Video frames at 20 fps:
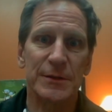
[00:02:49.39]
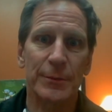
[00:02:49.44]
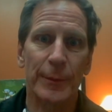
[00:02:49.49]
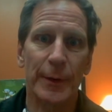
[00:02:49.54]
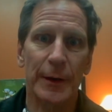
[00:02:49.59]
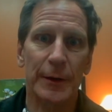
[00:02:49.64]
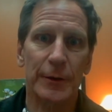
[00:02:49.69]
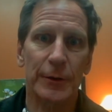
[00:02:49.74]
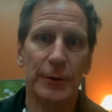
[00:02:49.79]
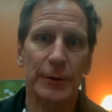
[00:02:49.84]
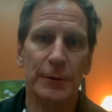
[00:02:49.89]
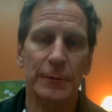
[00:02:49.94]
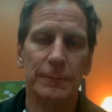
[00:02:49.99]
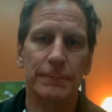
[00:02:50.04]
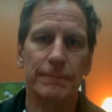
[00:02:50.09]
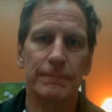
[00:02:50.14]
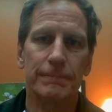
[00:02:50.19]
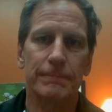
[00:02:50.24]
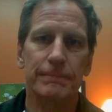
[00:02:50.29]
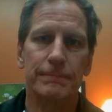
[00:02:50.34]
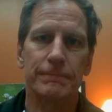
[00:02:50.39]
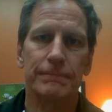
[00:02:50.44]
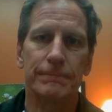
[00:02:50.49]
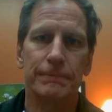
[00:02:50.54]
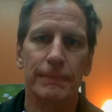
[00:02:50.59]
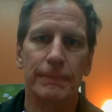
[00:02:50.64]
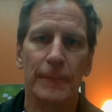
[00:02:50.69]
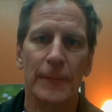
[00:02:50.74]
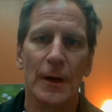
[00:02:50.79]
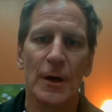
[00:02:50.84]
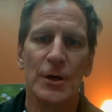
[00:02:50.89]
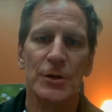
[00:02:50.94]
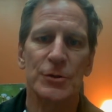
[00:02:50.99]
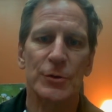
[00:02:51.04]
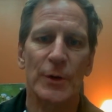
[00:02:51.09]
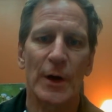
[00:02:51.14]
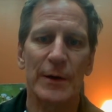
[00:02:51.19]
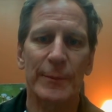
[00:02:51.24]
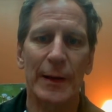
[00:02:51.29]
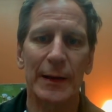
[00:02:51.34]
maker, so
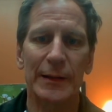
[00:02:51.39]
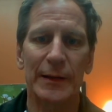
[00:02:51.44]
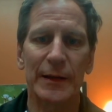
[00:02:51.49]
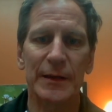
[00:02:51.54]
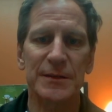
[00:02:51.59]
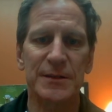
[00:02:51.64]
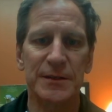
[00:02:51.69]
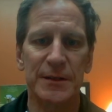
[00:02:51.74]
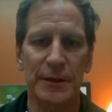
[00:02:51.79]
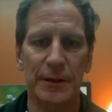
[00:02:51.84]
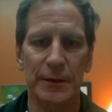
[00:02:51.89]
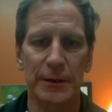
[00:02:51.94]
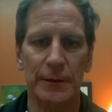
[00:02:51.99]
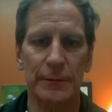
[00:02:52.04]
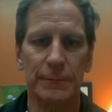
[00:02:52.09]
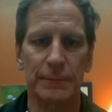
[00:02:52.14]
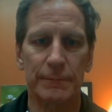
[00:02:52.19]
I have my list here.